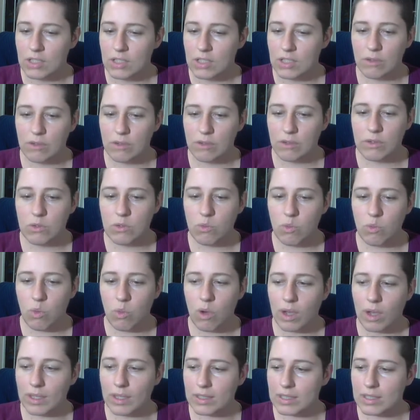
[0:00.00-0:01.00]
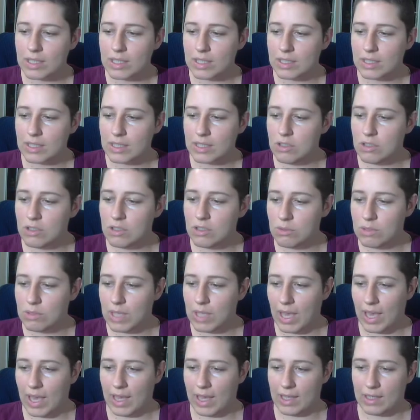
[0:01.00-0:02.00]
So if you want to do
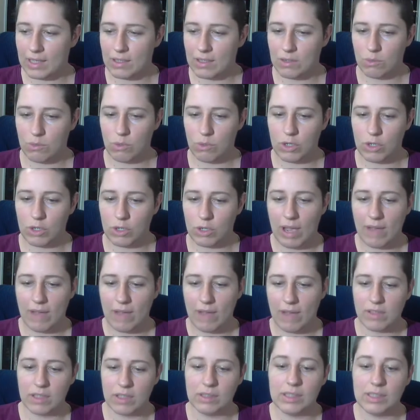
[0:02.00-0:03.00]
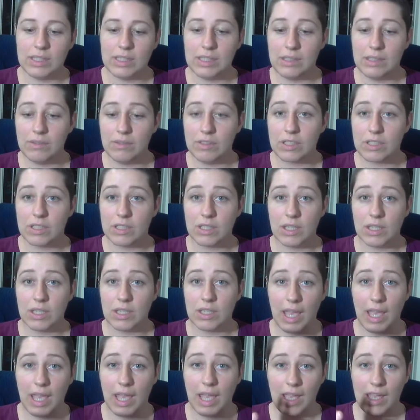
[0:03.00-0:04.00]
that, where you have the leaves
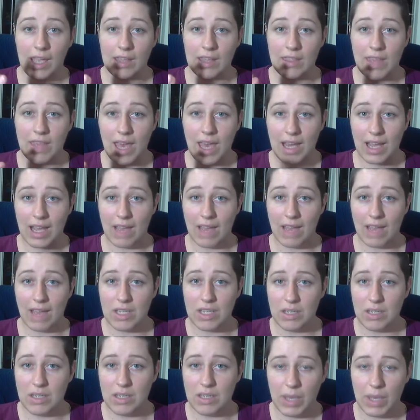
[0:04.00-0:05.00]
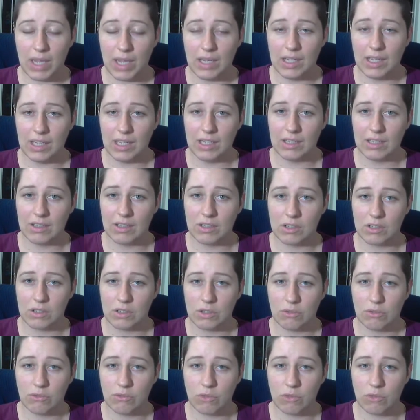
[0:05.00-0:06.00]
that have independent
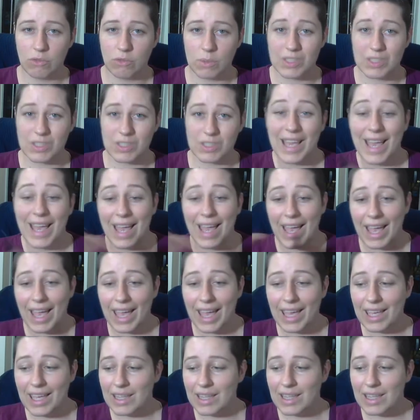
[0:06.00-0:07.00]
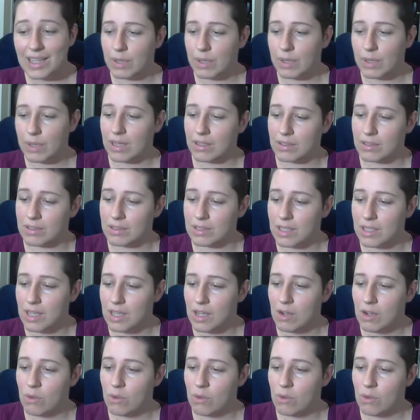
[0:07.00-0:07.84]
deformers and the petals,